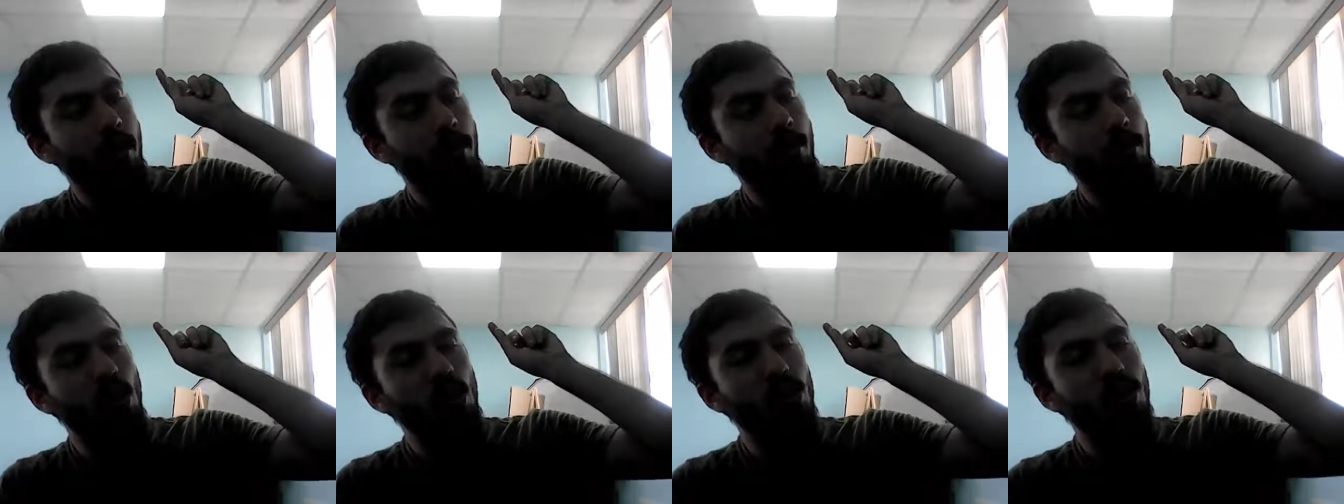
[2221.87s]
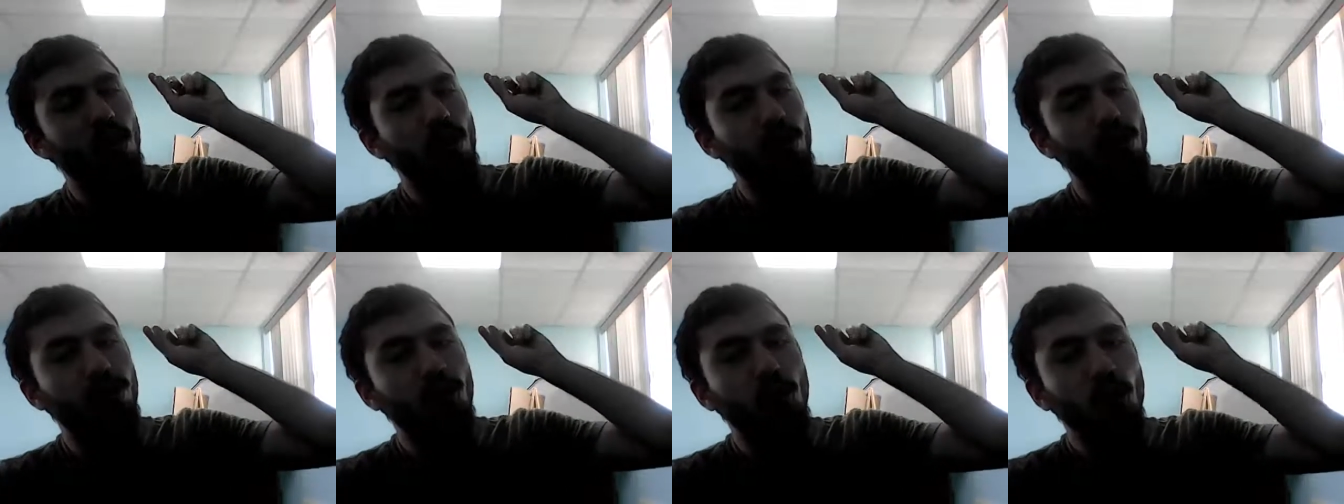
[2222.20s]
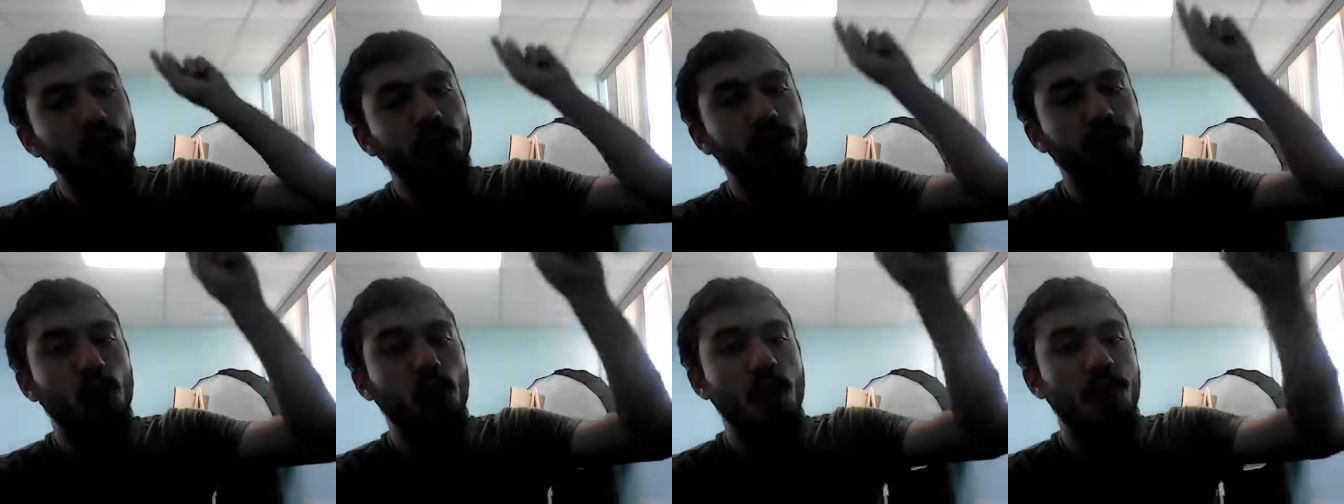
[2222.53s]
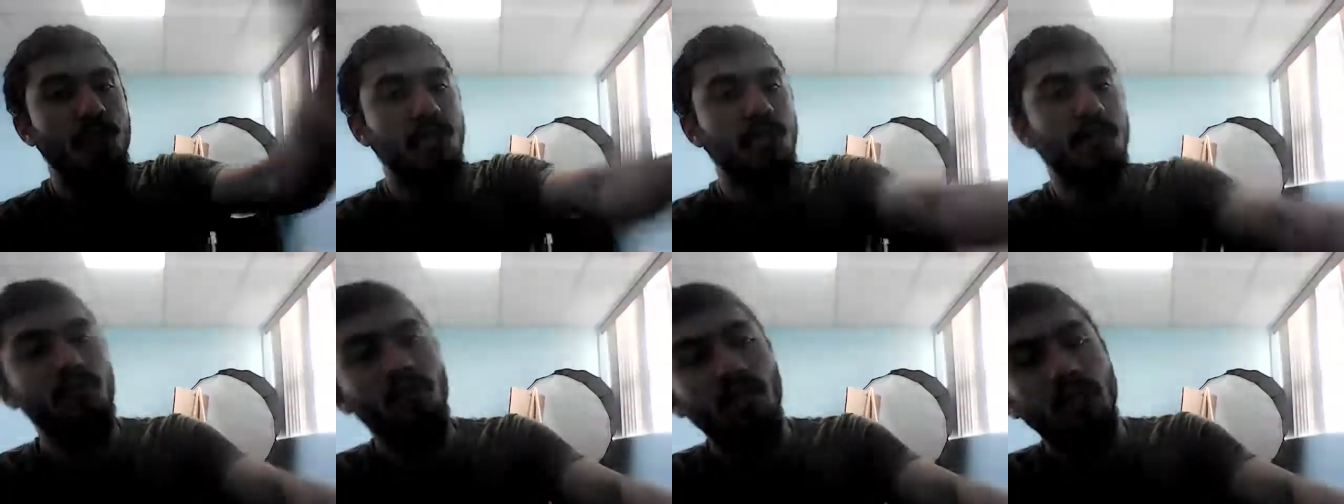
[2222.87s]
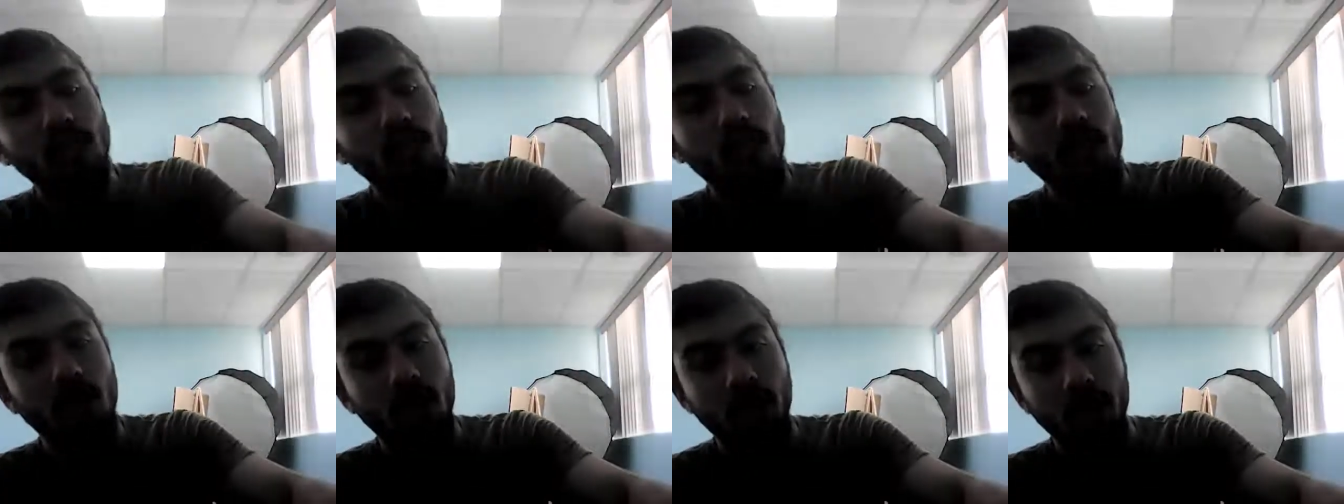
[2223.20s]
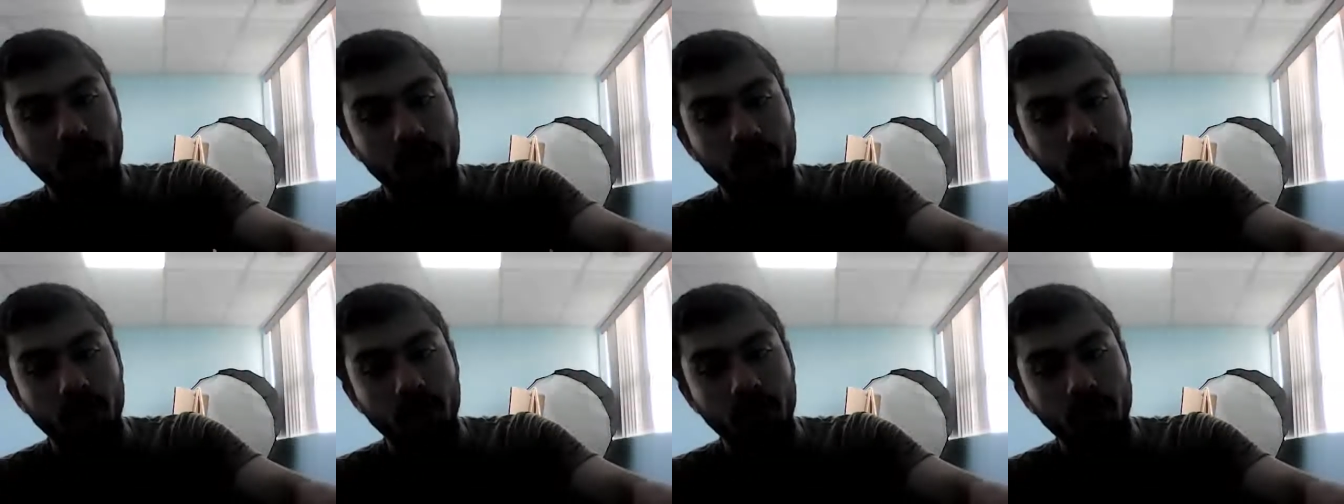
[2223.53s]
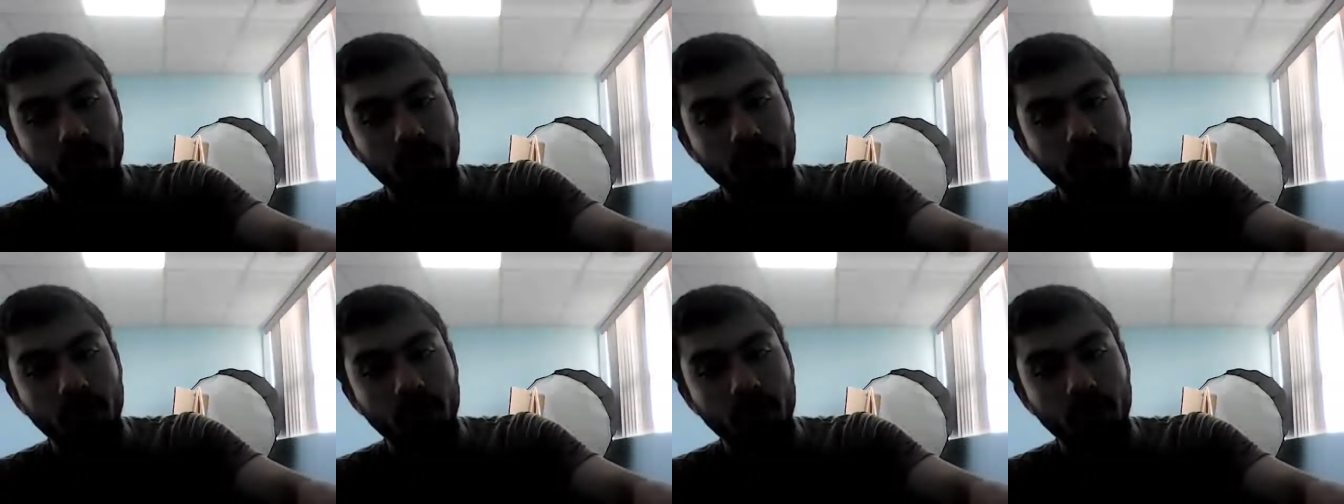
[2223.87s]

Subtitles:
put the full force of the law on him.